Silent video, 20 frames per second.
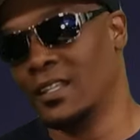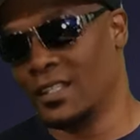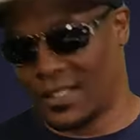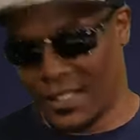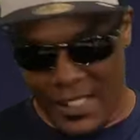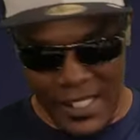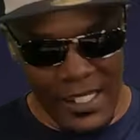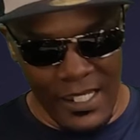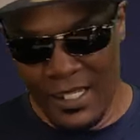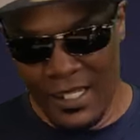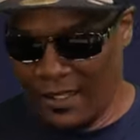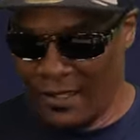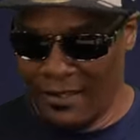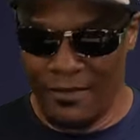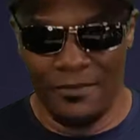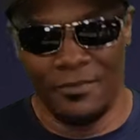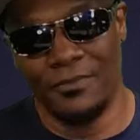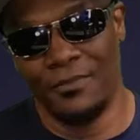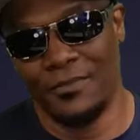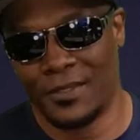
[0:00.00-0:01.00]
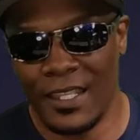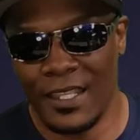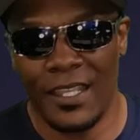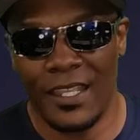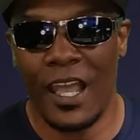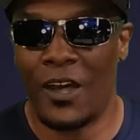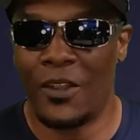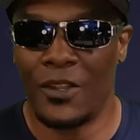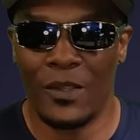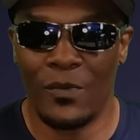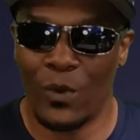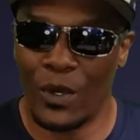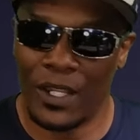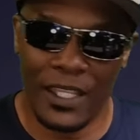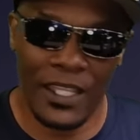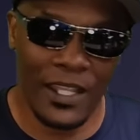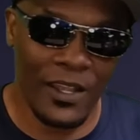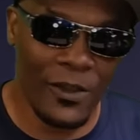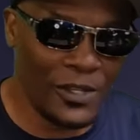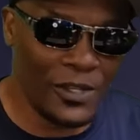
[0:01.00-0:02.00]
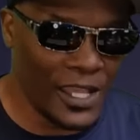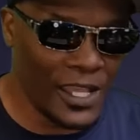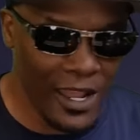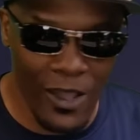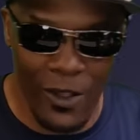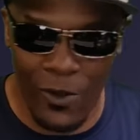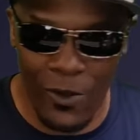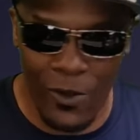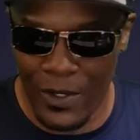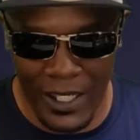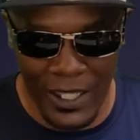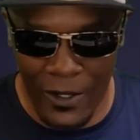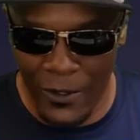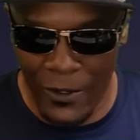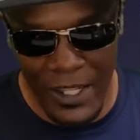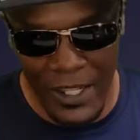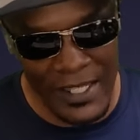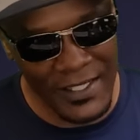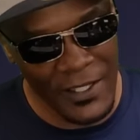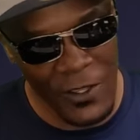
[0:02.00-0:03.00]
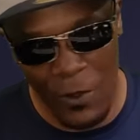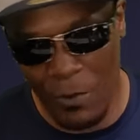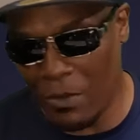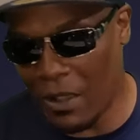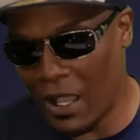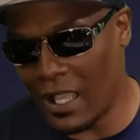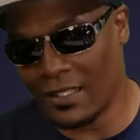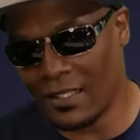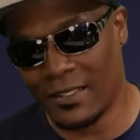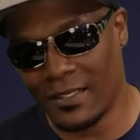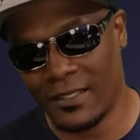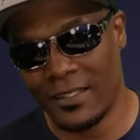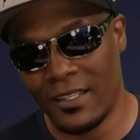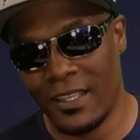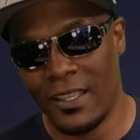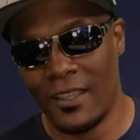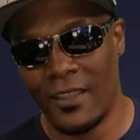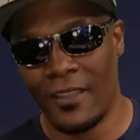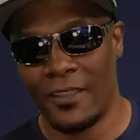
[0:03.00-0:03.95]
See, see, I don't even want to get on that. I don't want to get on that soapbox.